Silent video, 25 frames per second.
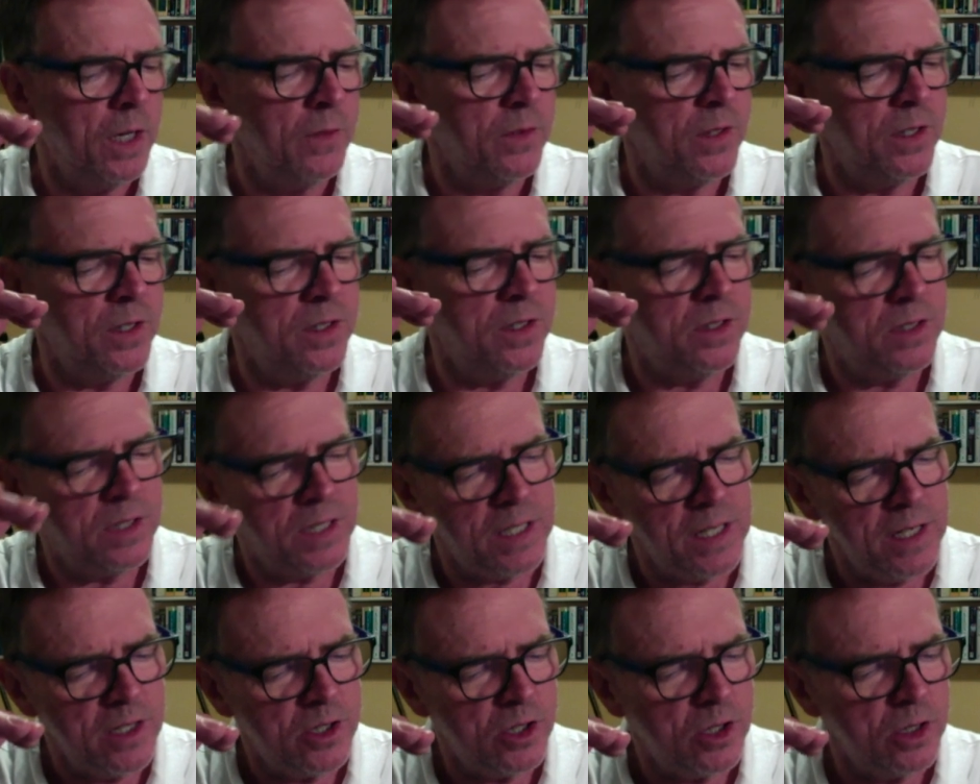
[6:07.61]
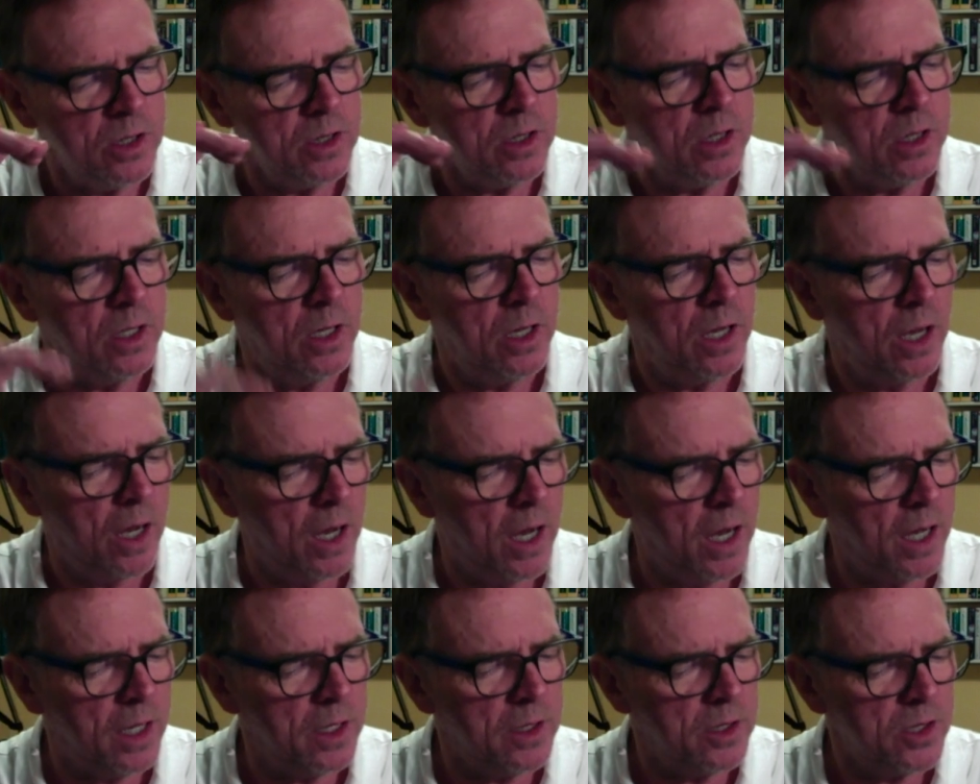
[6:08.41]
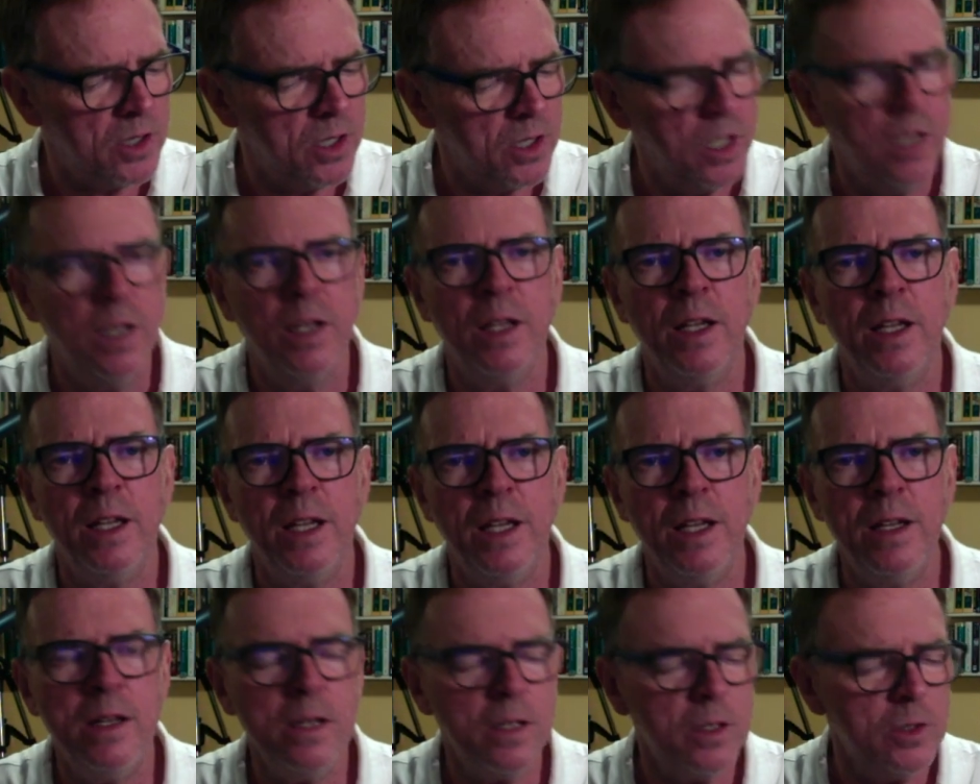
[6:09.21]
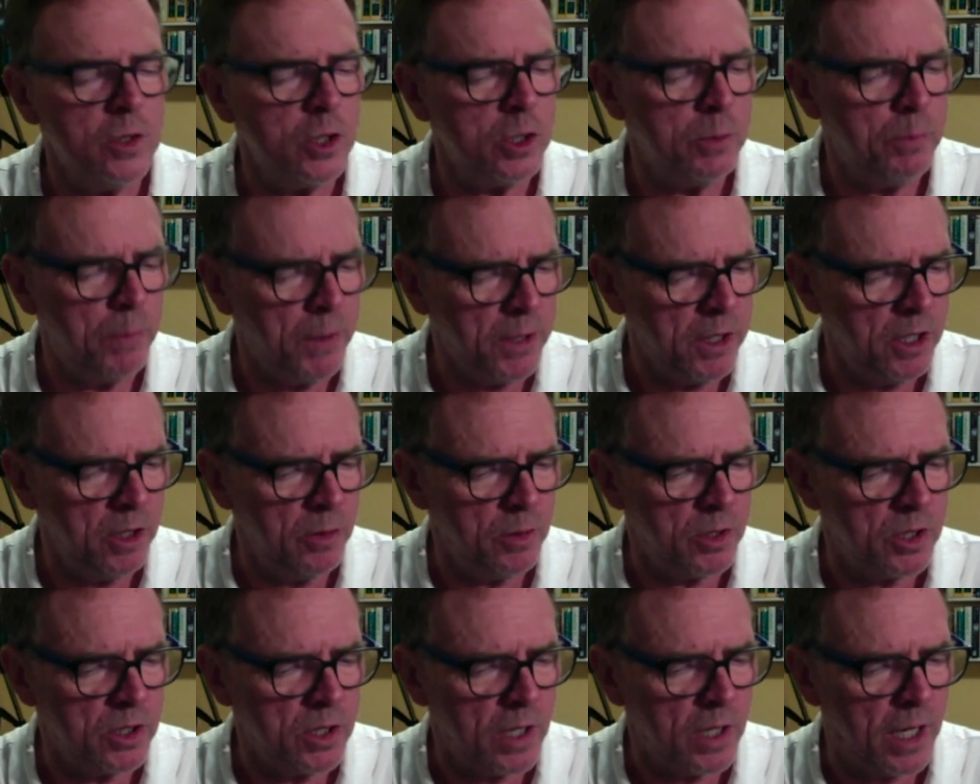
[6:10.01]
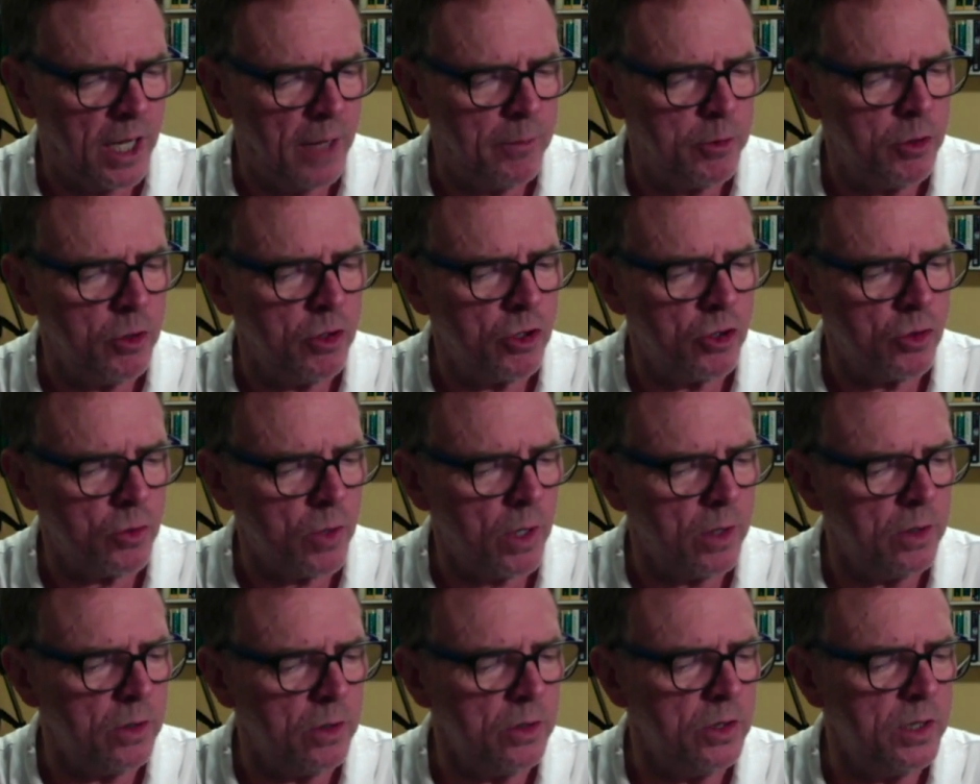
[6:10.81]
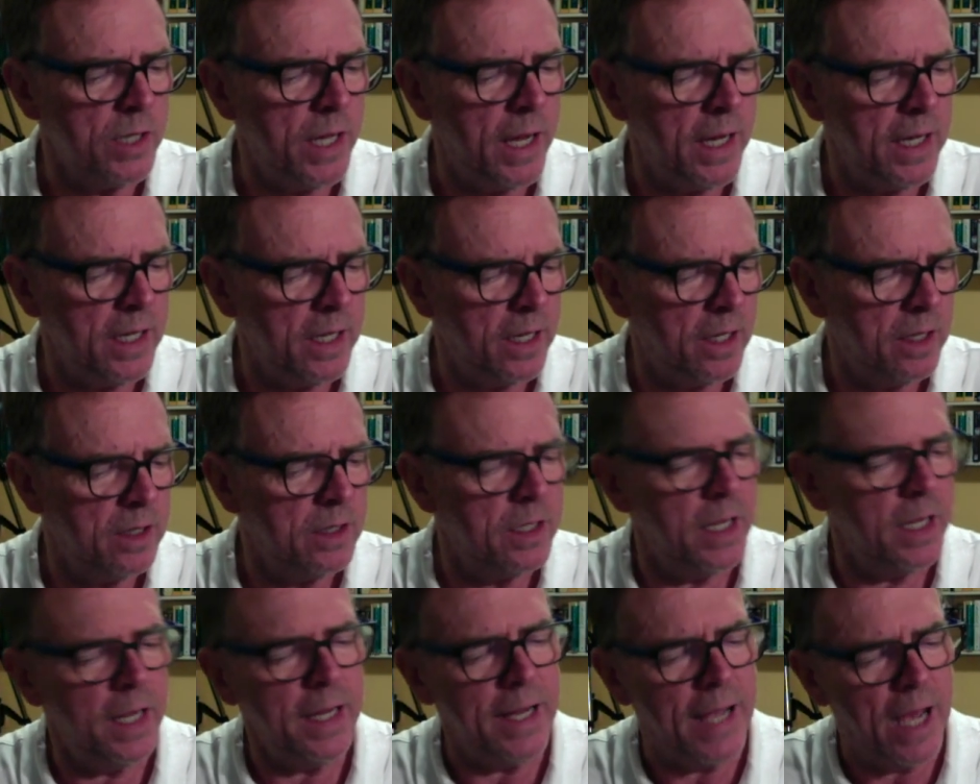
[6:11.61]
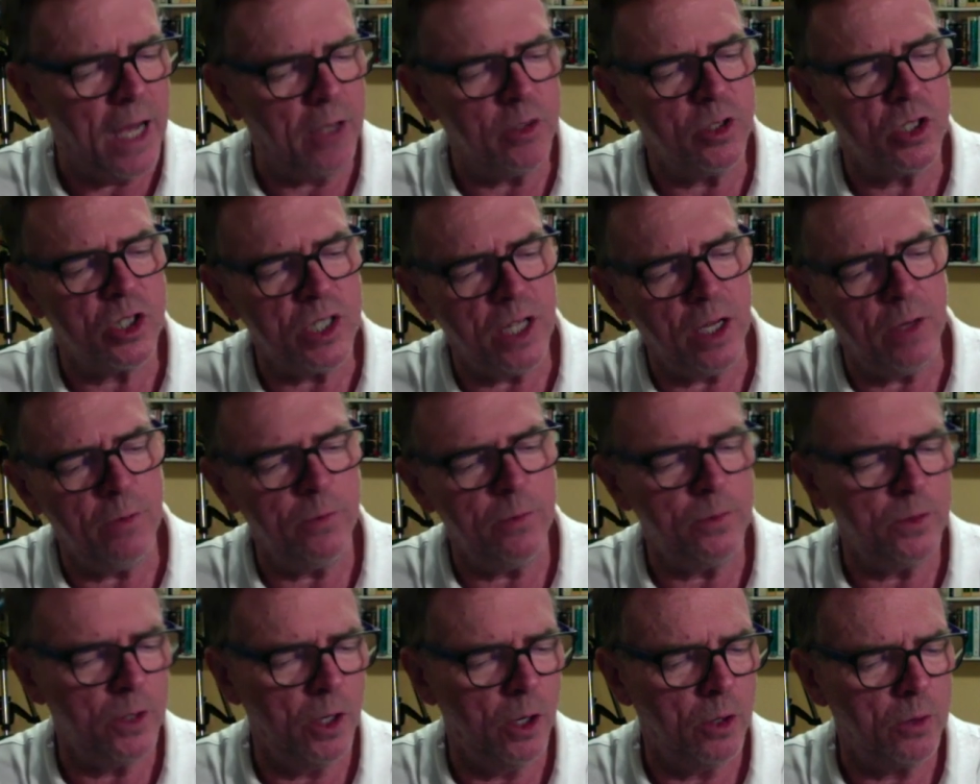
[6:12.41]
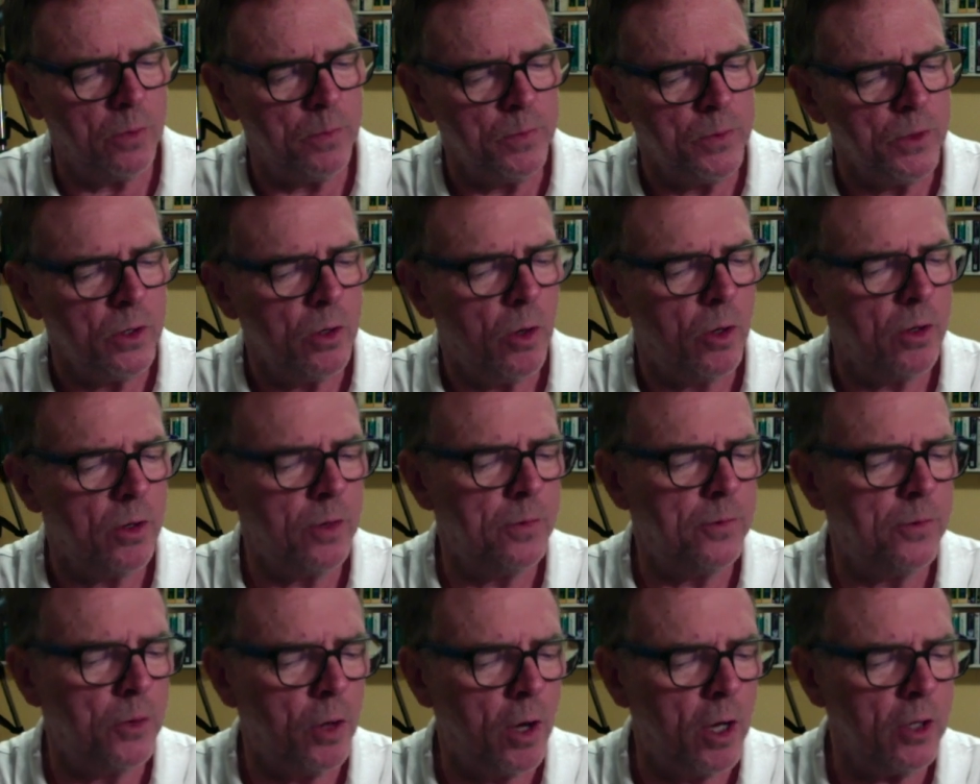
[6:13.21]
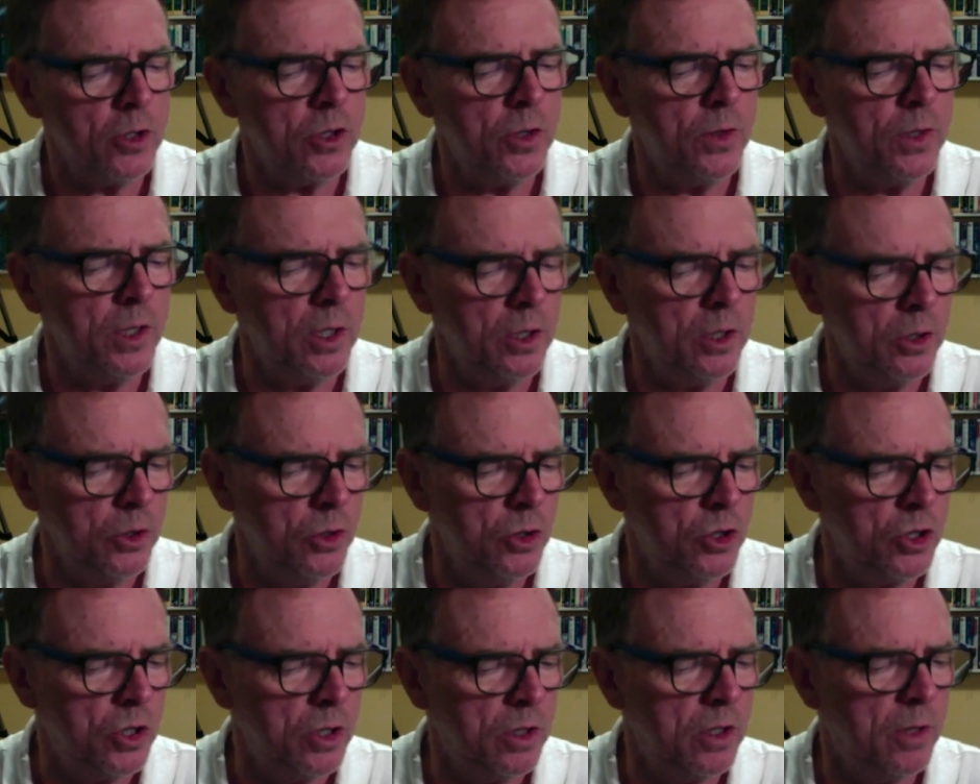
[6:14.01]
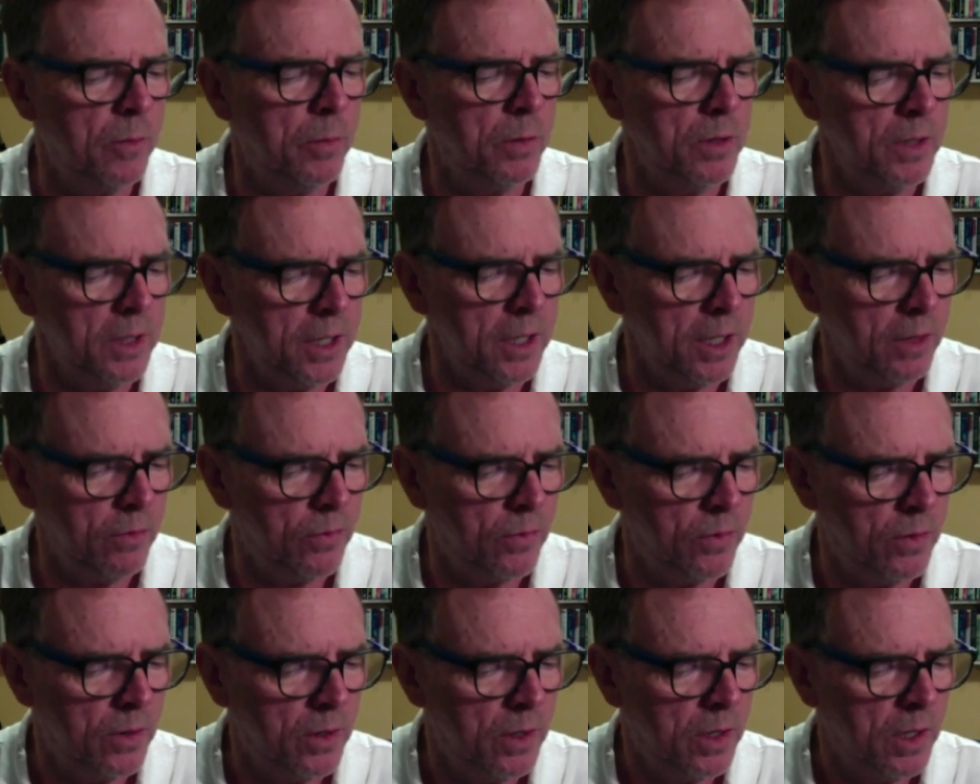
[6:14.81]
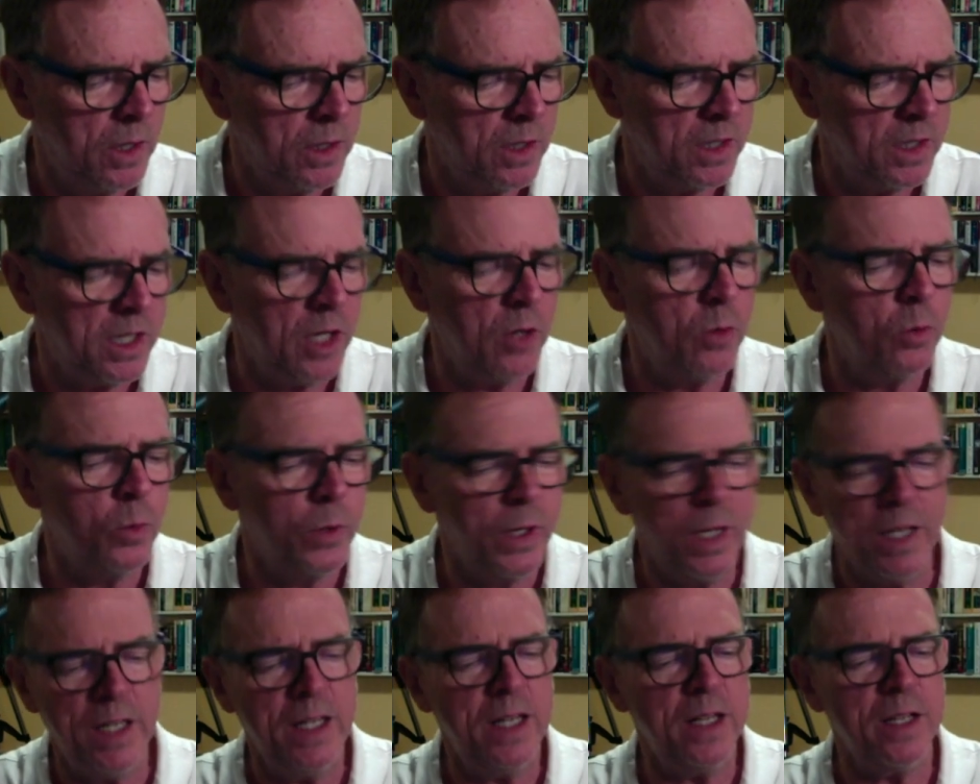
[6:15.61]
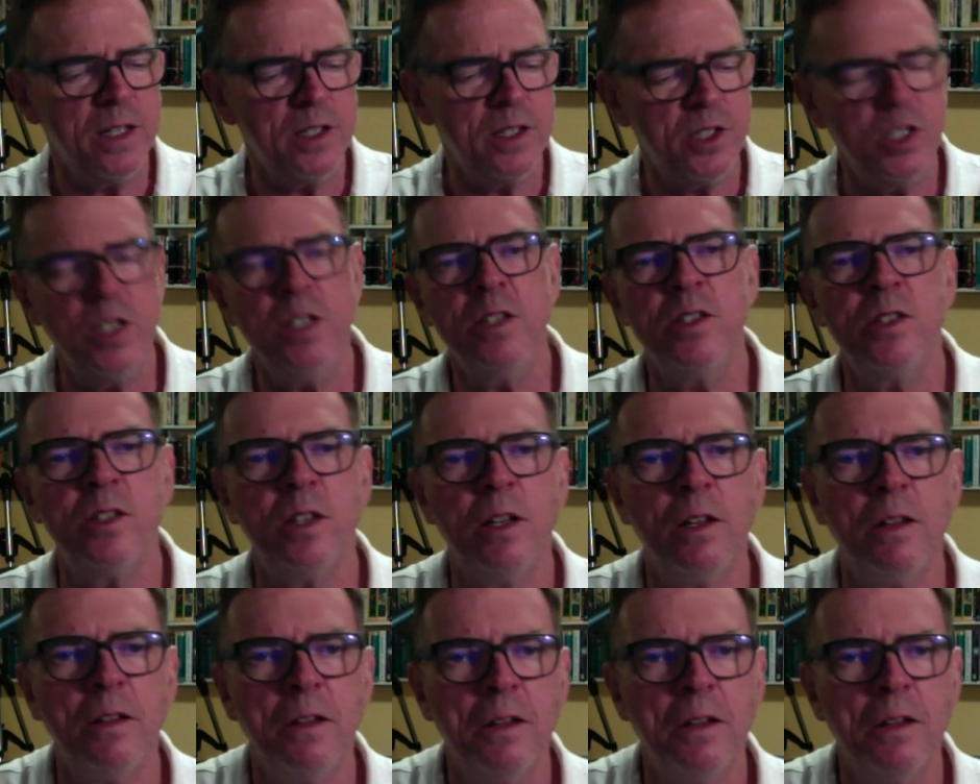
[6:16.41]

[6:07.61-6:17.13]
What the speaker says: the decent, honest, inconspicuous types who struggled day in, day out to stay afloat or to foster the illusion, the belief, that they really existed